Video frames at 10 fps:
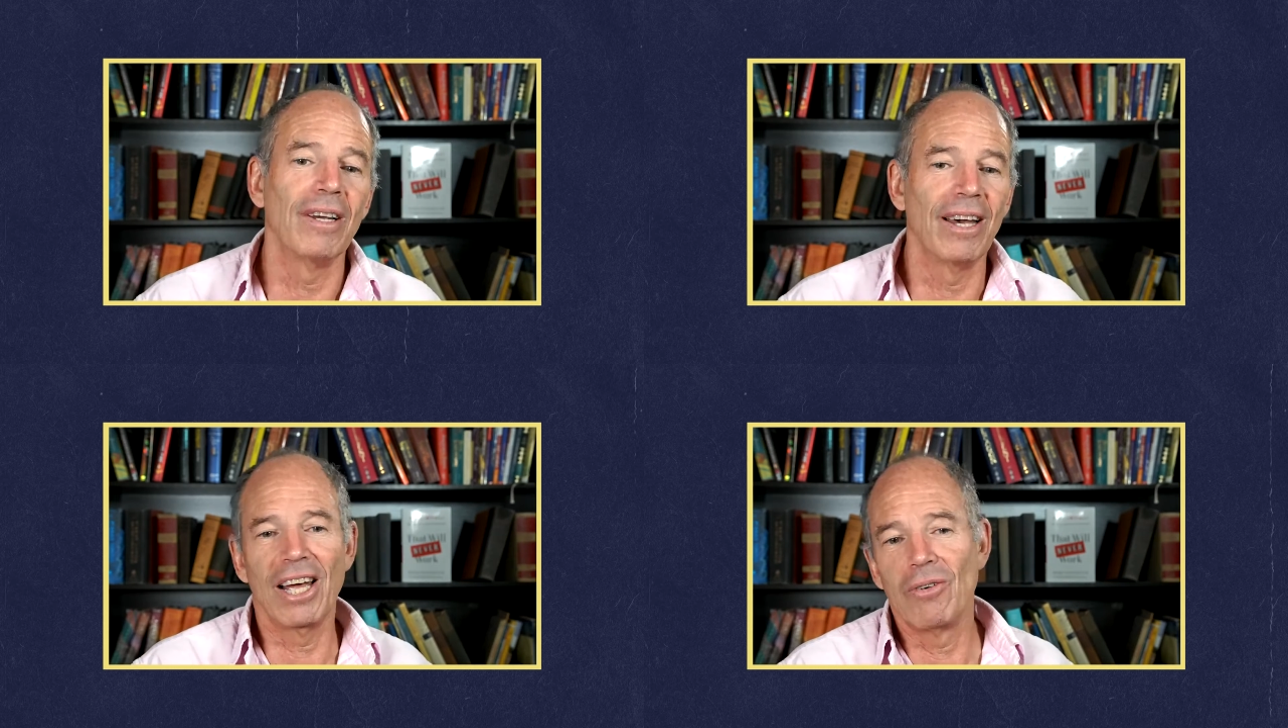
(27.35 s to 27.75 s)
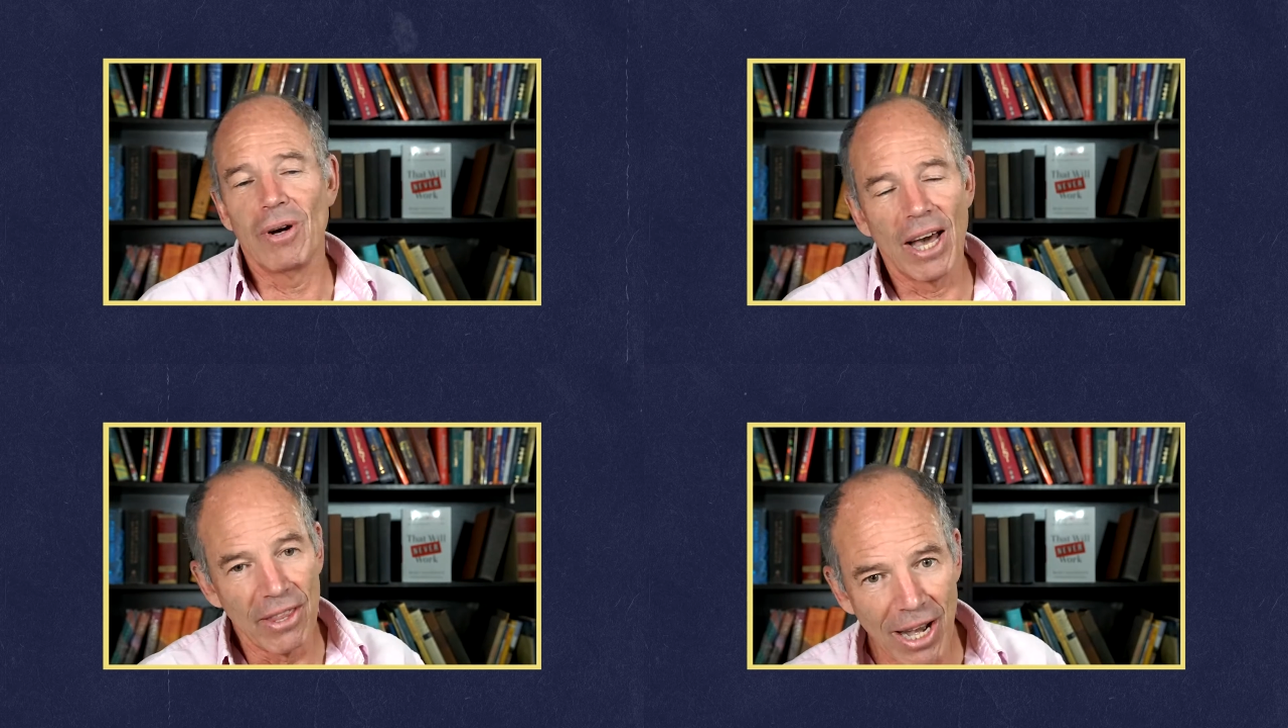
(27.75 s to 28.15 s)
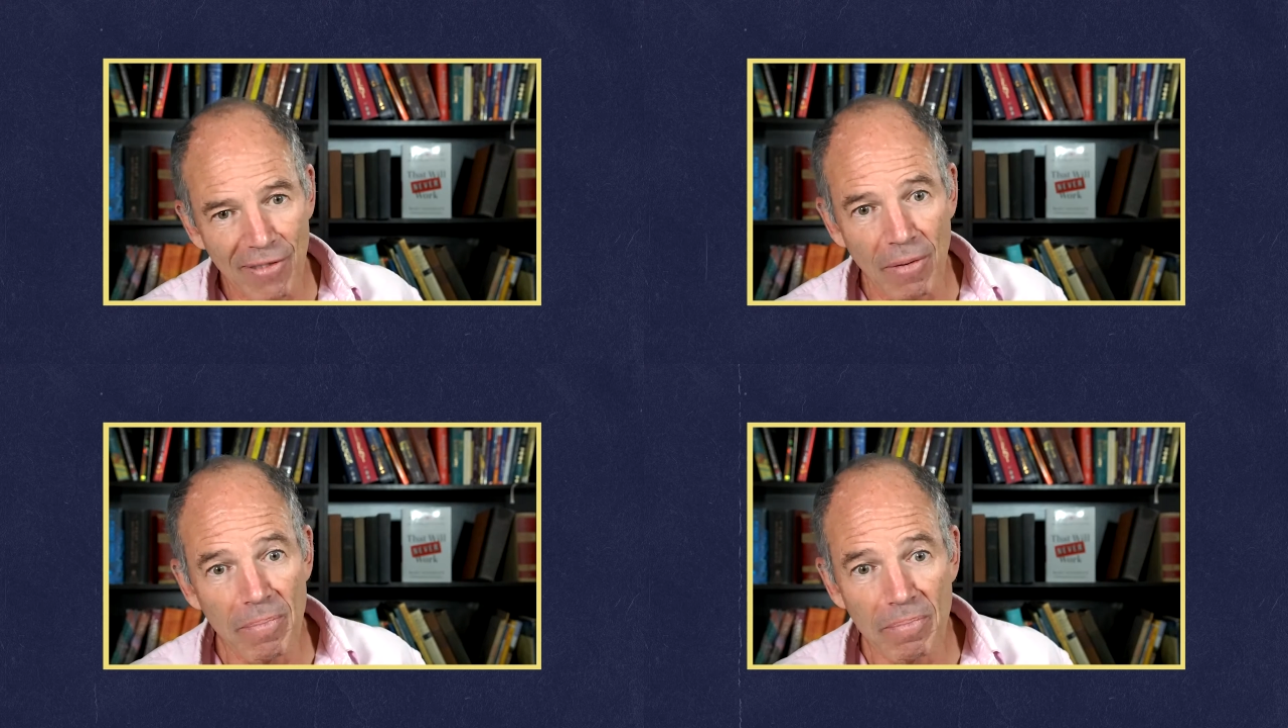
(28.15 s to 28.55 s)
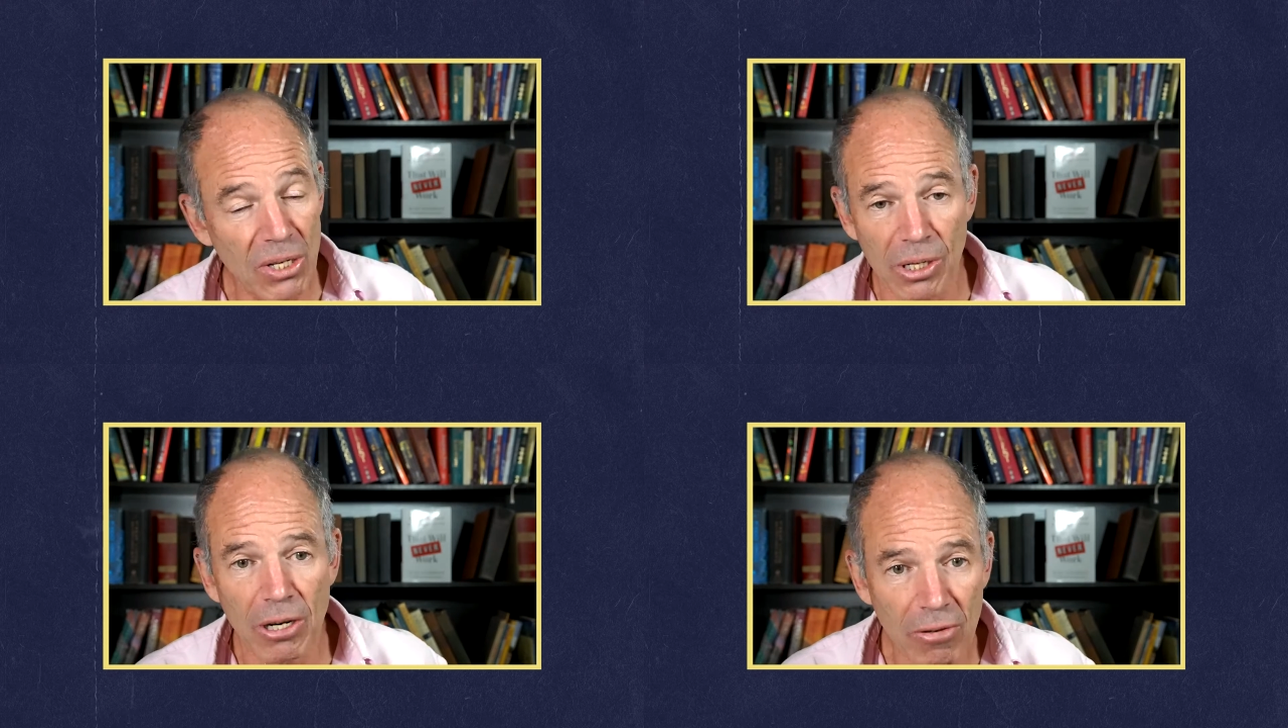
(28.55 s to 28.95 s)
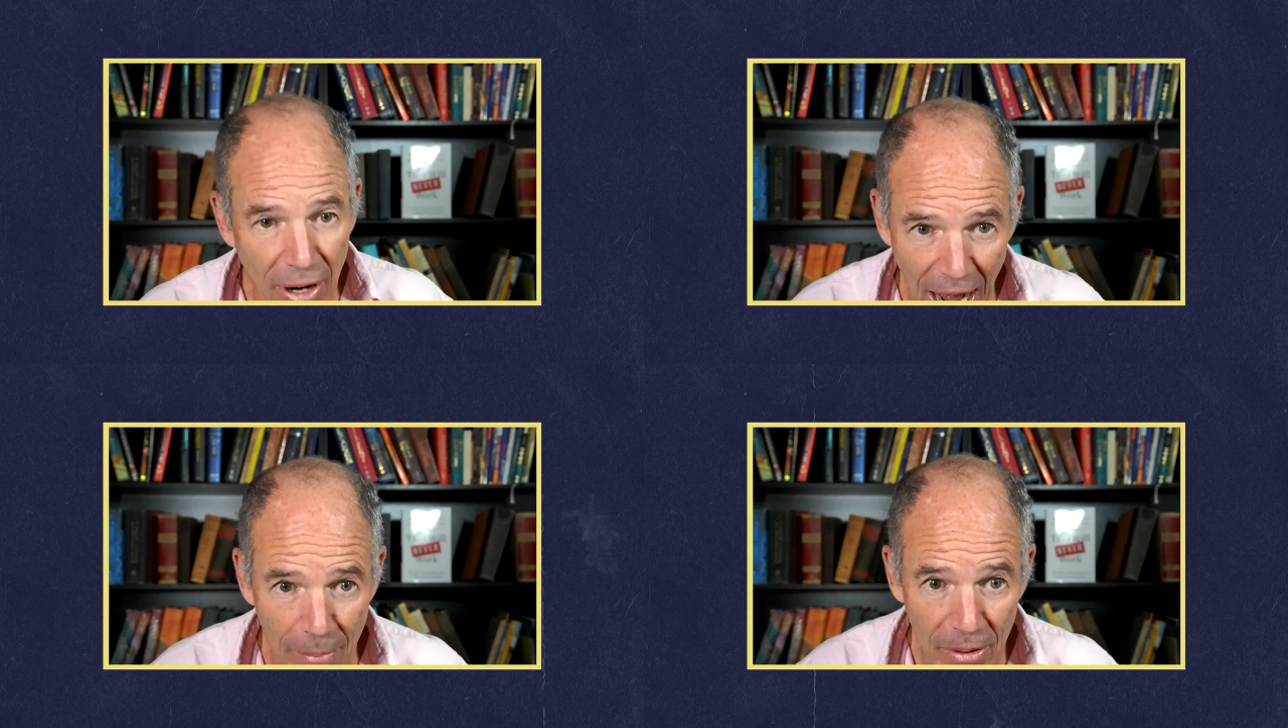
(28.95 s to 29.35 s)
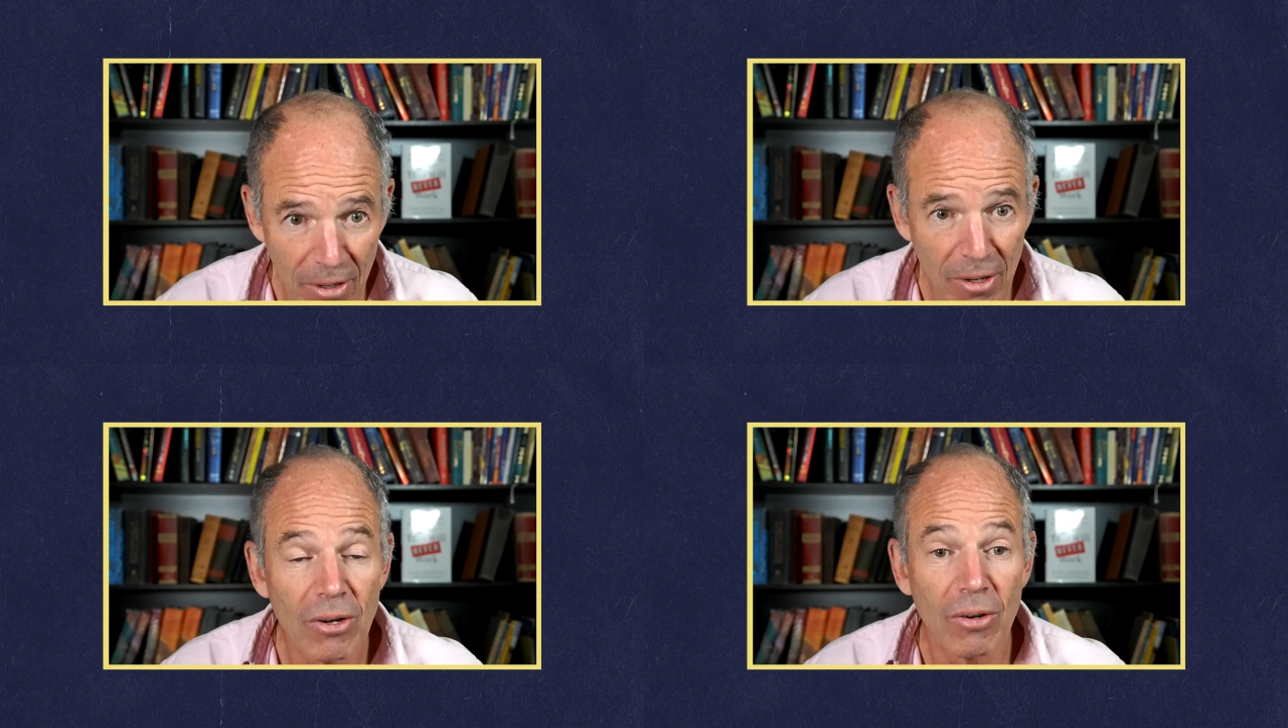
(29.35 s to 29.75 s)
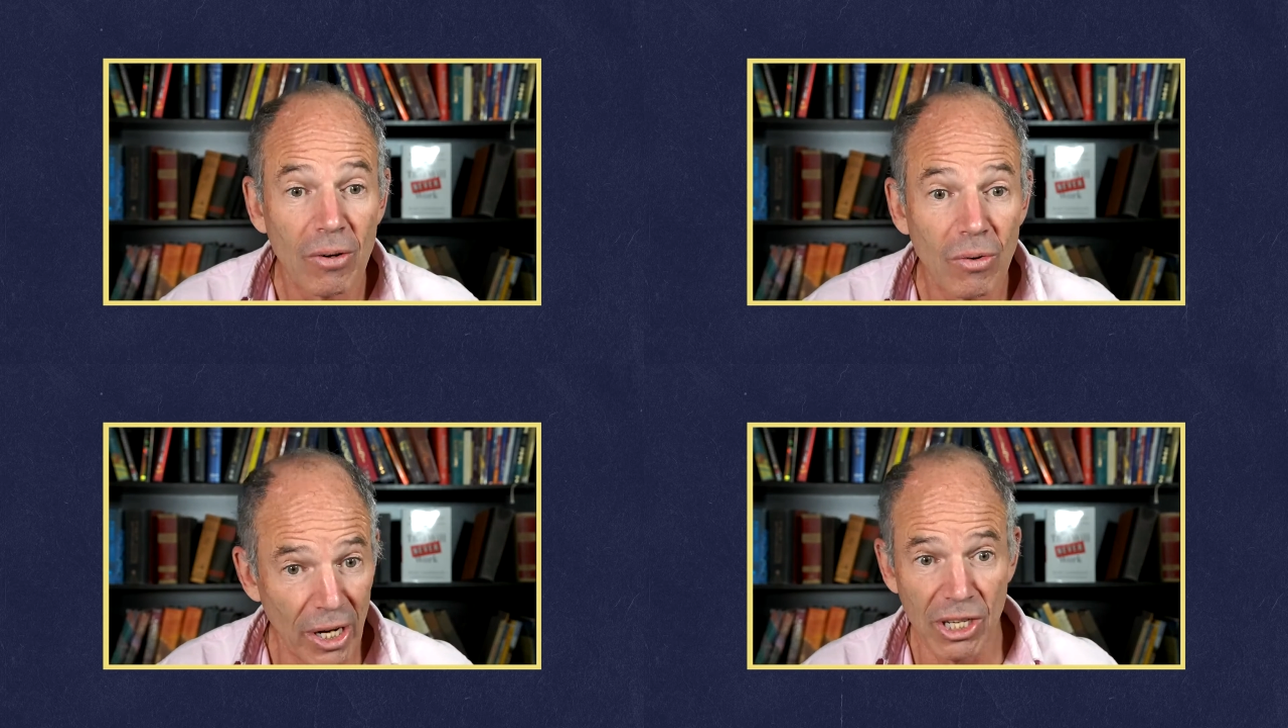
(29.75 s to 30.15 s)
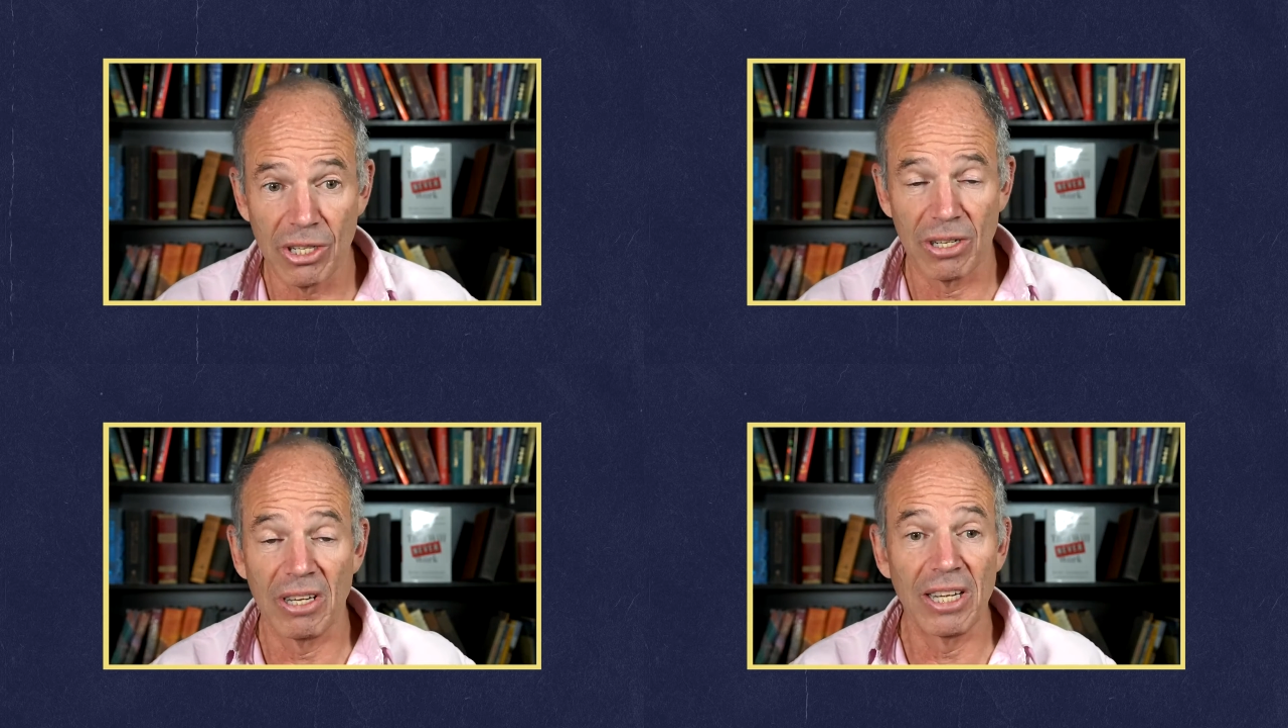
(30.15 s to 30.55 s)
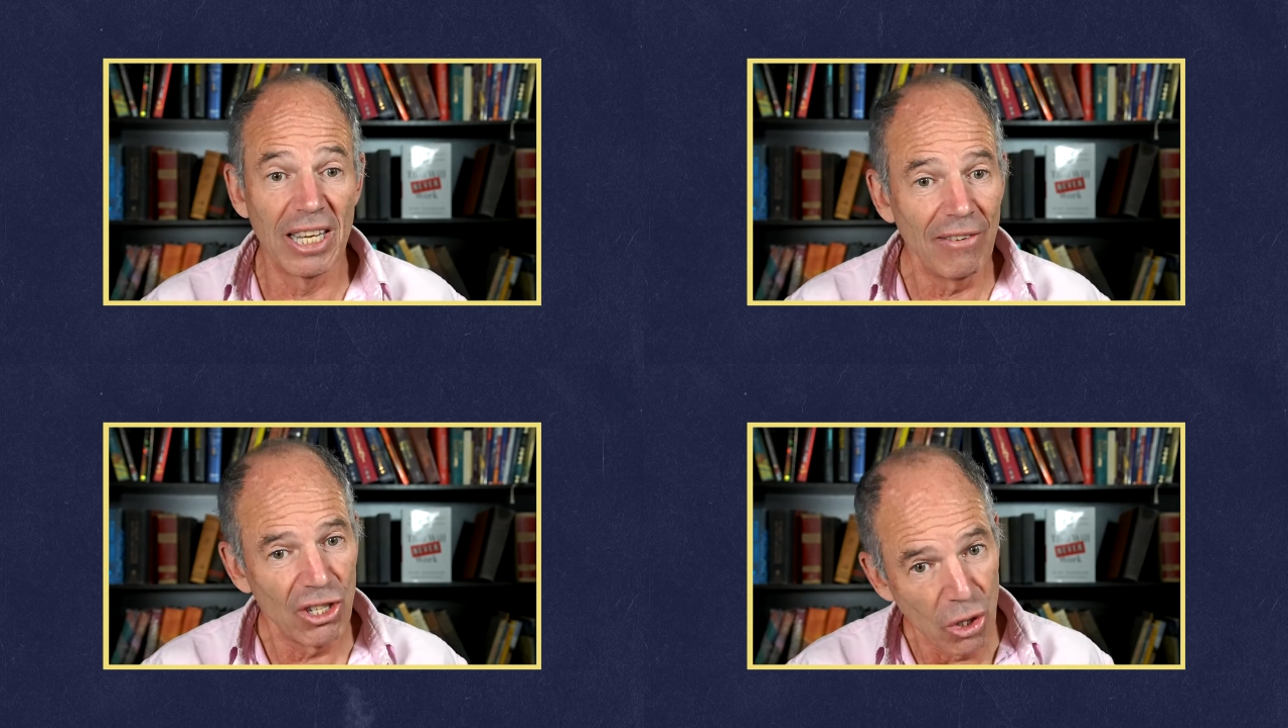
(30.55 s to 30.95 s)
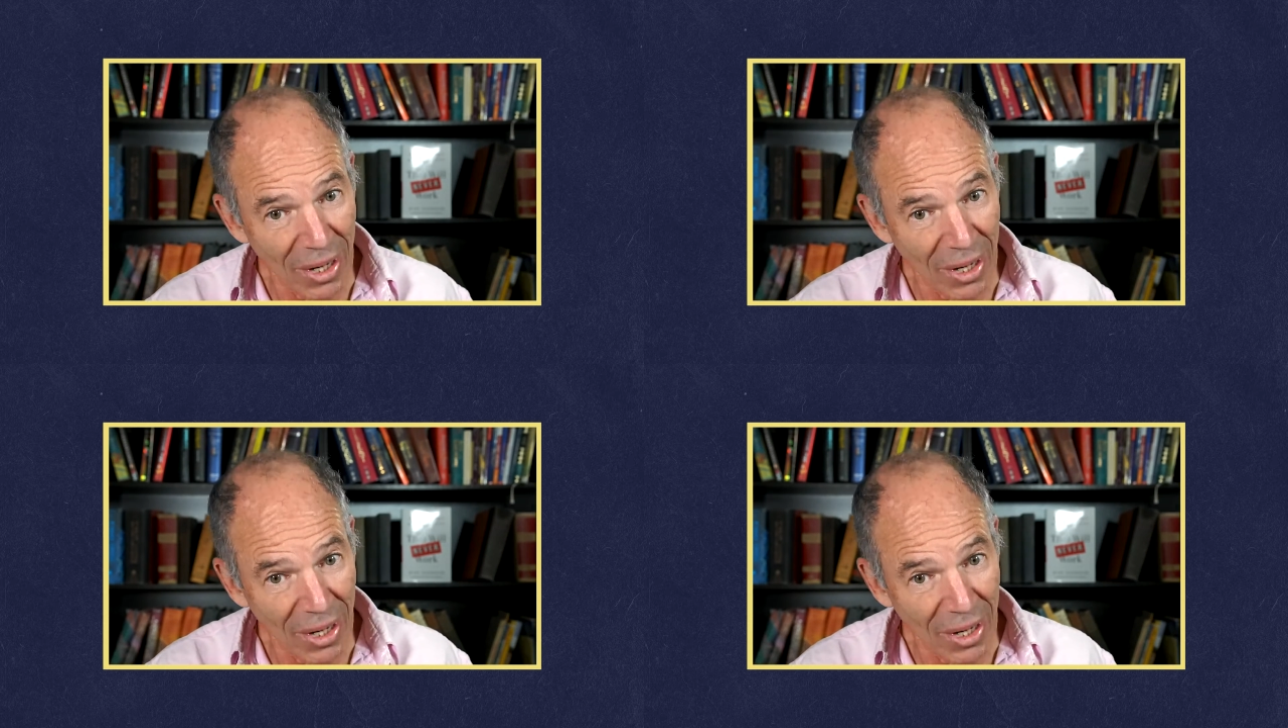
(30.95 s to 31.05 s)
And I'd yes. rather you have a piece of crap which gives you an